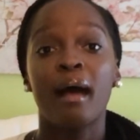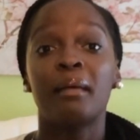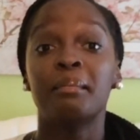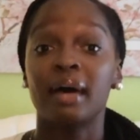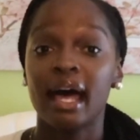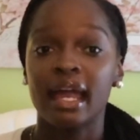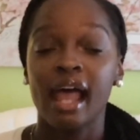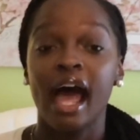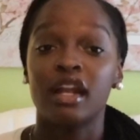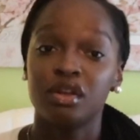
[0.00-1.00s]
But
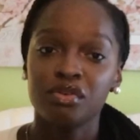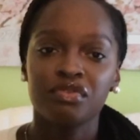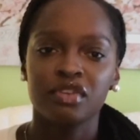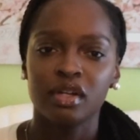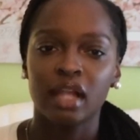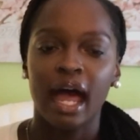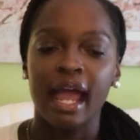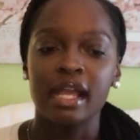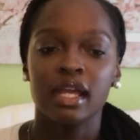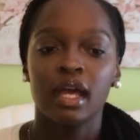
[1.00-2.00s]
I do feel
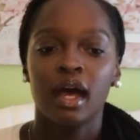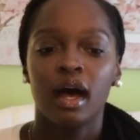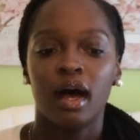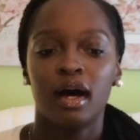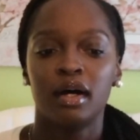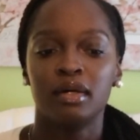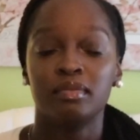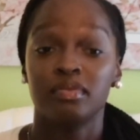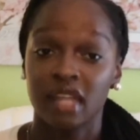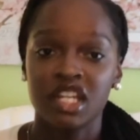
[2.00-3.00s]
like
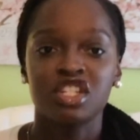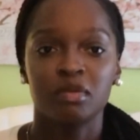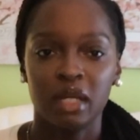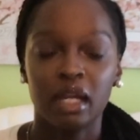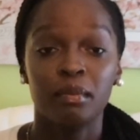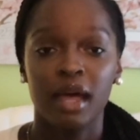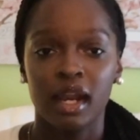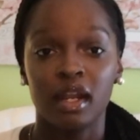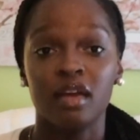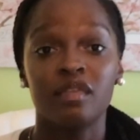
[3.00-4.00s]
they should be
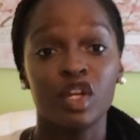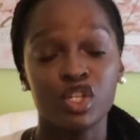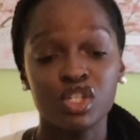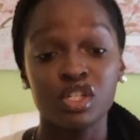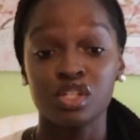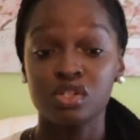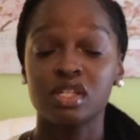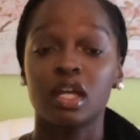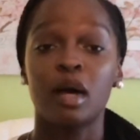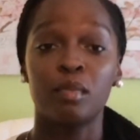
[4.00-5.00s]
competitive, and you should choose a
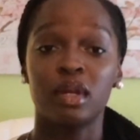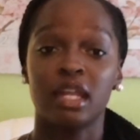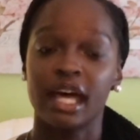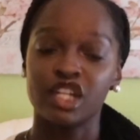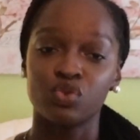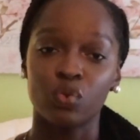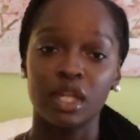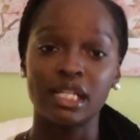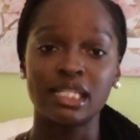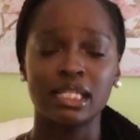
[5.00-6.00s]
company that is
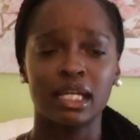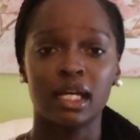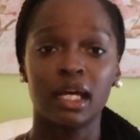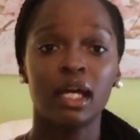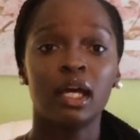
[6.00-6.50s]
willing to